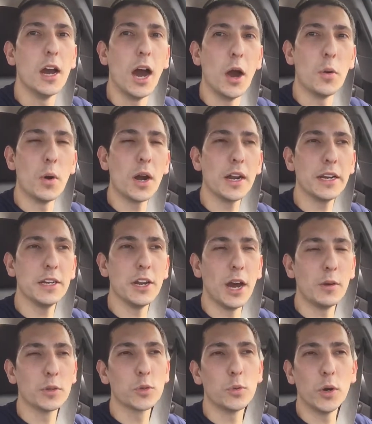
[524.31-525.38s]
I wanted.
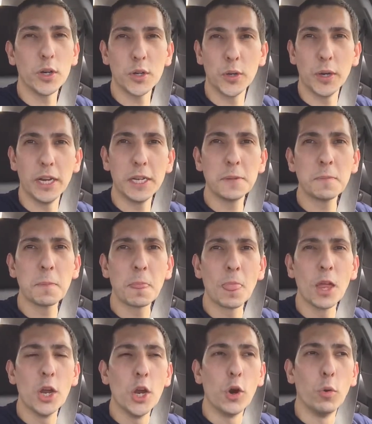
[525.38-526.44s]
I was wondering
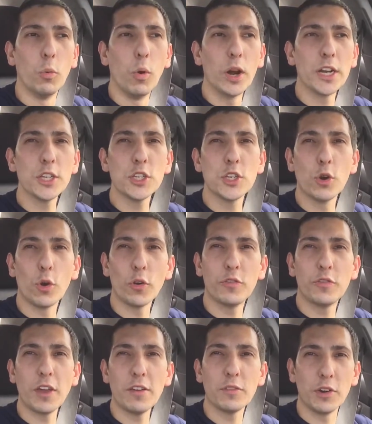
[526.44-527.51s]
what is your
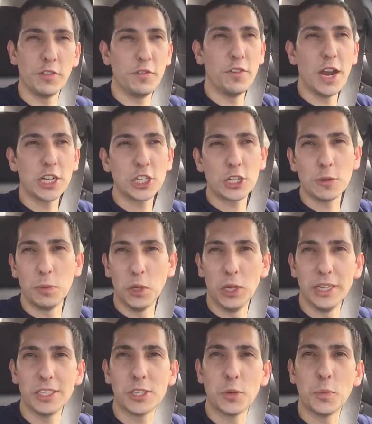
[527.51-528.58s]
favorite
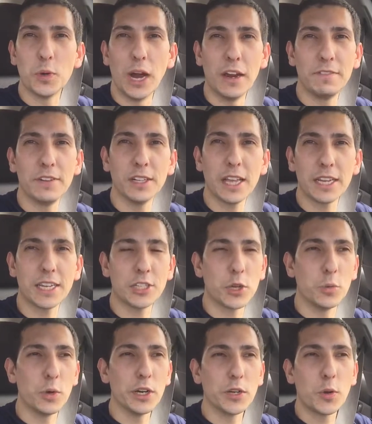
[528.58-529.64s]
vegetable? It's a, I feel like it's
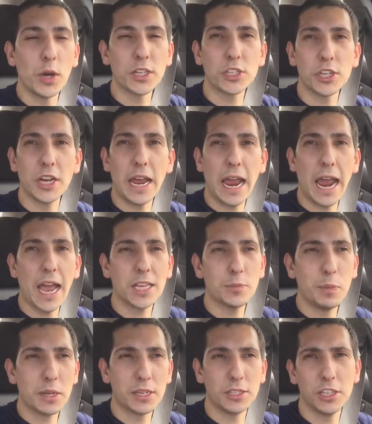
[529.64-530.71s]
a weird question to
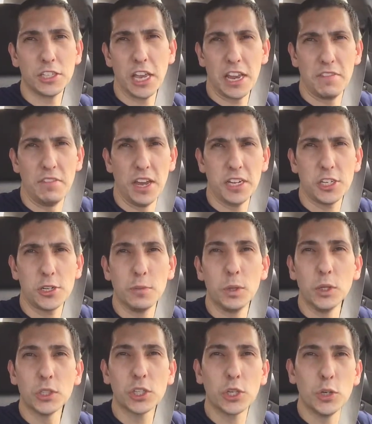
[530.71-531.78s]
ask because it's like
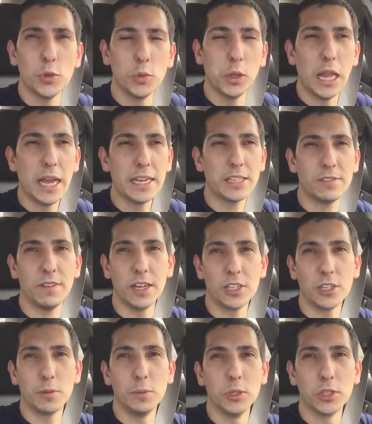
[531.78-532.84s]
vegetables. Who likes
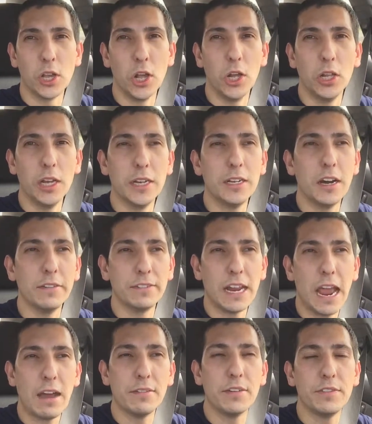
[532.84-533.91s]
vegetables all enough to
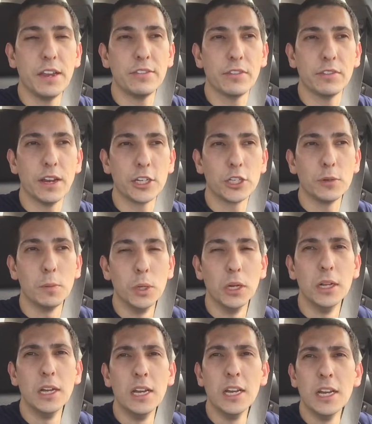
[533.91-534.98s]
have a favorite vegetable?